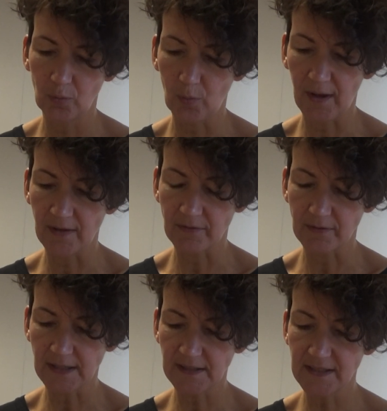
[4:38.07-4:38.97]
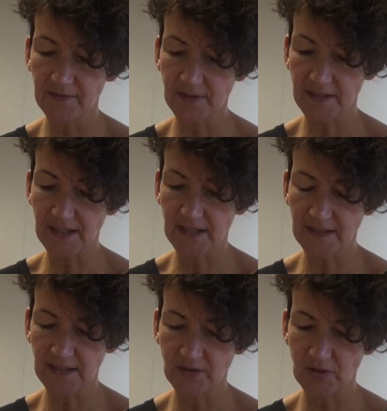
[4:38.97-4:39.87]
whatever activity
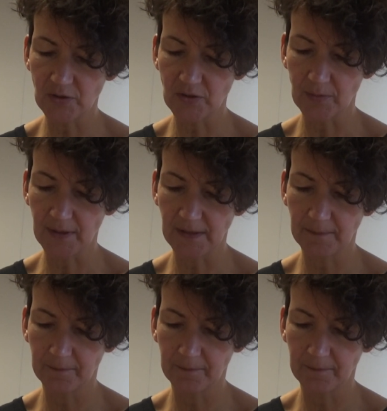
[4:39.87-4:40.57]
it is you're doing.